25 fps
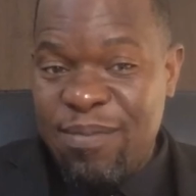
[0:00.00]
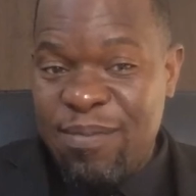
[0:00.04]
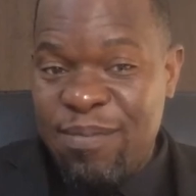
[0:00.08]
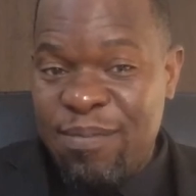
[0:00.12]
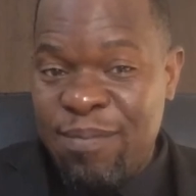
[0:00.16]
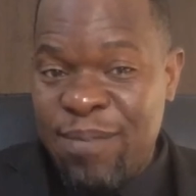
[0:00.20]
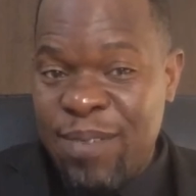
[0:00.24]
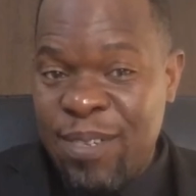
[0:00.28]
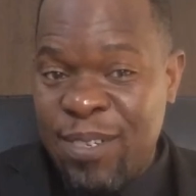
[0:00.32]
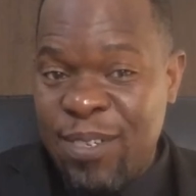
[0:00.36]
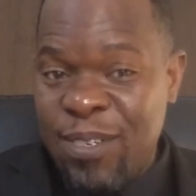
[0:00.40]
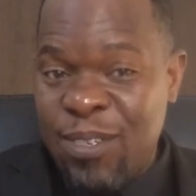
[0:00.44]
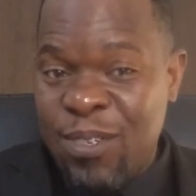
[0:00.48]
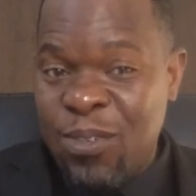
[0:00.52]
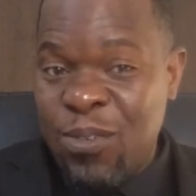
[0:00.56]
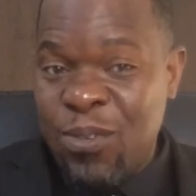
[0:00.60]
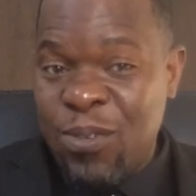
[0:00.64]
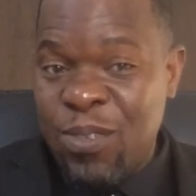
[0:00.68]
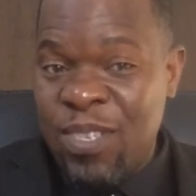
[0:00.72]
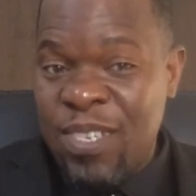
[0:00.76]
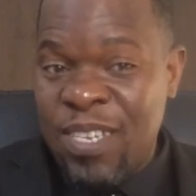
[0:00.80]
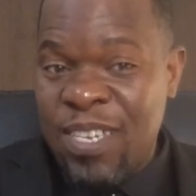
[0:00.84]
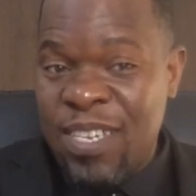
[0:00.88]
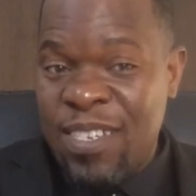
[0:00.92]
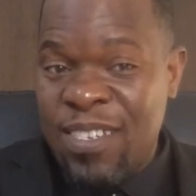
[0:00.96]
making sure
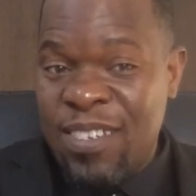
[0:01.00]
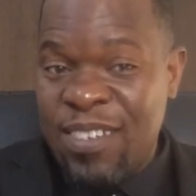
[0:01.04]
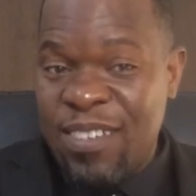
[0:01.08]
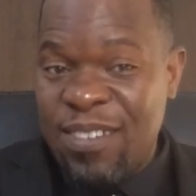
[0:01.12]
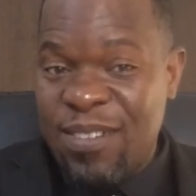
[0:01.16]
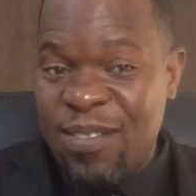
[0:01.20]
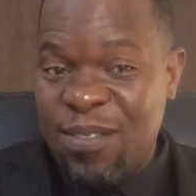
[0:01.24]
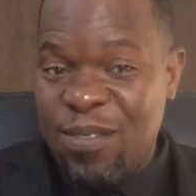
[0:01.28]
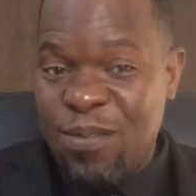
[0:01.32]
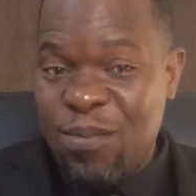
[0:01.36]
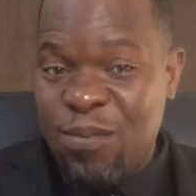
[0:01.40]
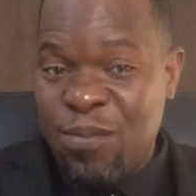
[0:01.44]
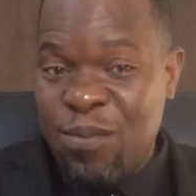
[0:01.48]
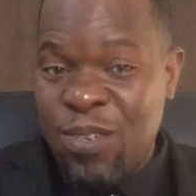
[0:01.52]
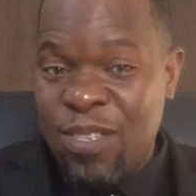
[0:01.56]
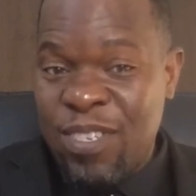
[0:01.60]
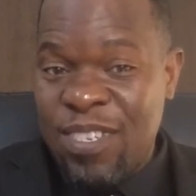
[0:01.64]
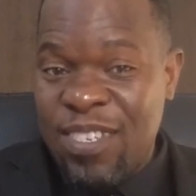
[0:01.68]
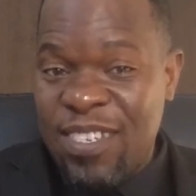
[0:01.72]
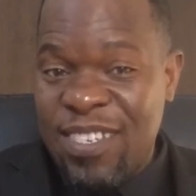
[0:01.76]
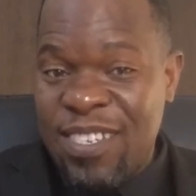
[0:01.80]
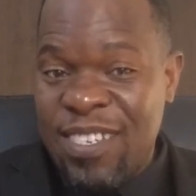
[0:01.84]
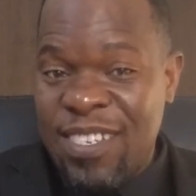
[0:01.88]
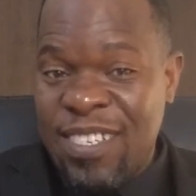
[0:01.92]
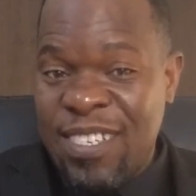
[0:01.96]
that
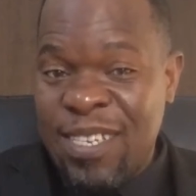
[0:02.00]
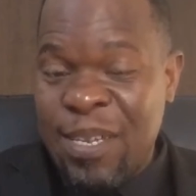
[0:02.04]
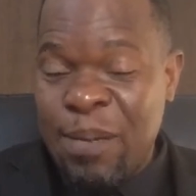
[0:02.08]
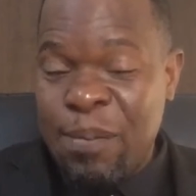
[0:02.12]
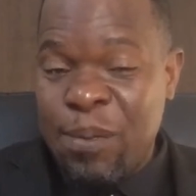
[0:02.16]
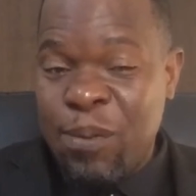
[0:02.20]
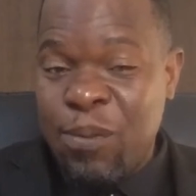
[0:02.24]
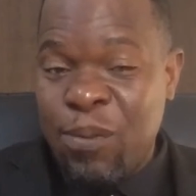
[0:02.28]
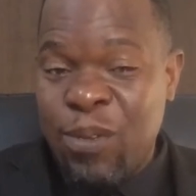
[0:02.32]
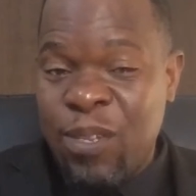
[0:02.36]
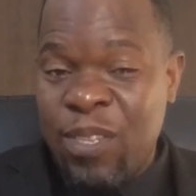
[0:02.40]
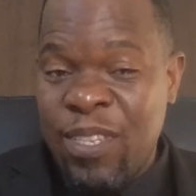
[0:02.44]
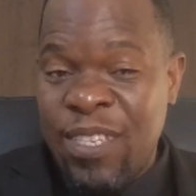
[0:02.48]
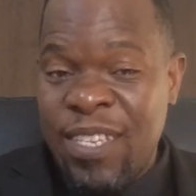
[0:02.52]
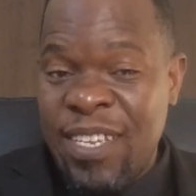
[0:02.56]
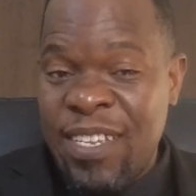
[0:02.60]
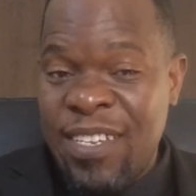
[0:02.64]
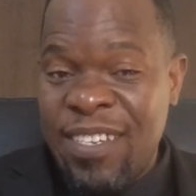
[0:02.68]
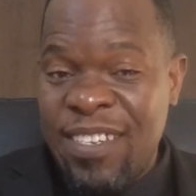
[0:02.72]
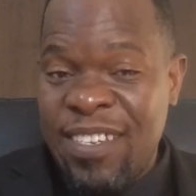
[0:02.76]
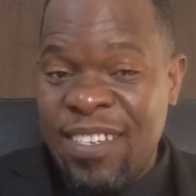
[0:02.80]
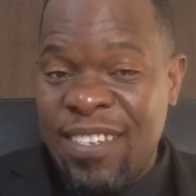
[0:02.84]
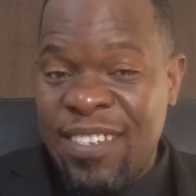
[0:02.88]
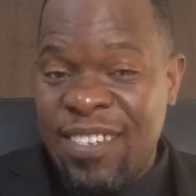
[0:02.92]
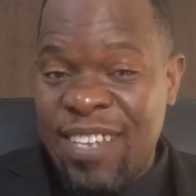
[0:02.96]
what the step they want to
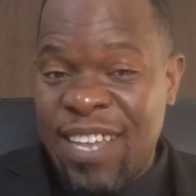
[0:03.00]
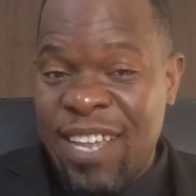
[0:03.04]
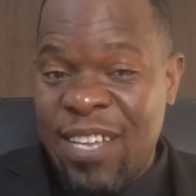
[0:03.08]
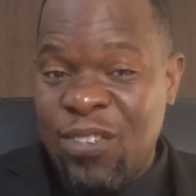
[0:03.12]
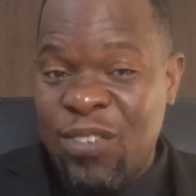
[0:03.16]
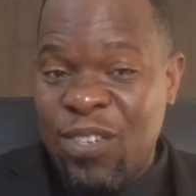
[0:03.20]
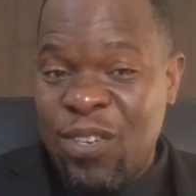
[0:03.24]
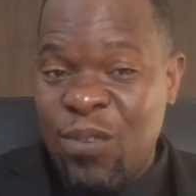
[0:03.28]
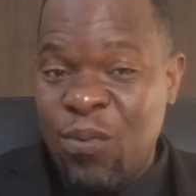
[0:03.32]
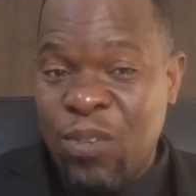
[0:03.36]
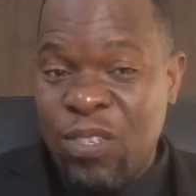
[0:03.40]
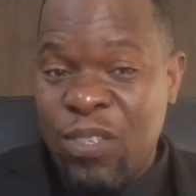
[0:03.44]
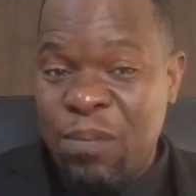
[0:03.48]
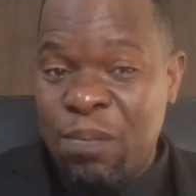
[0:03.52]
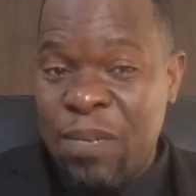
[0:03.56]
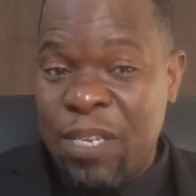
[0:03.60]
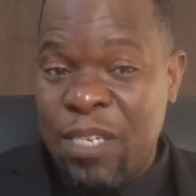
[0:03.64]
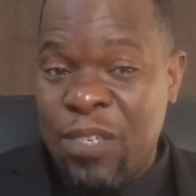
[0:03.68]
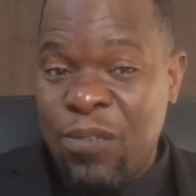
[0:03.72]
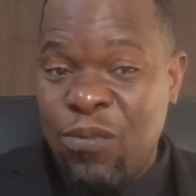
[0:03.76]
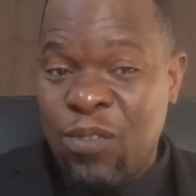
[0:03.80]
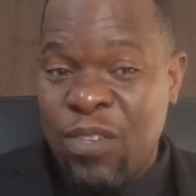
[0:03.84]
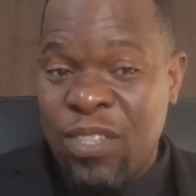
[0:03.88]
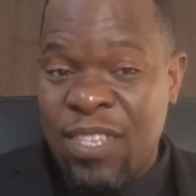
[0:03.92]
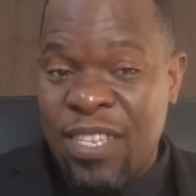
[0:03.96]
take is actually what's
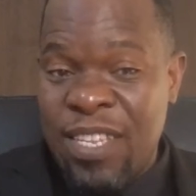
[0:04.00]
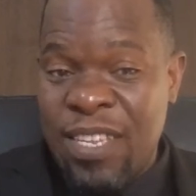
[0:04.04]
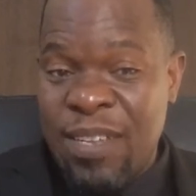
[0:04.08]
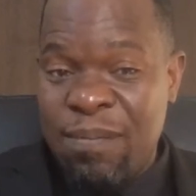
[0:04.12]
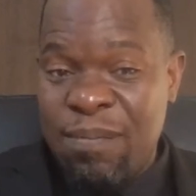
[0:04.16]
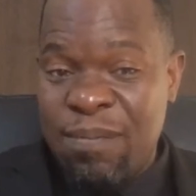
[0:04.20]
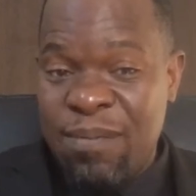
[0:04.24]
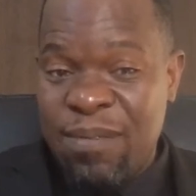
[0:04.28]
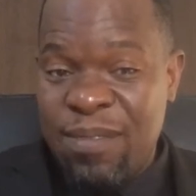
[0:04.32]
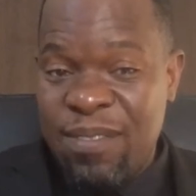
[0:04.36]
best for them,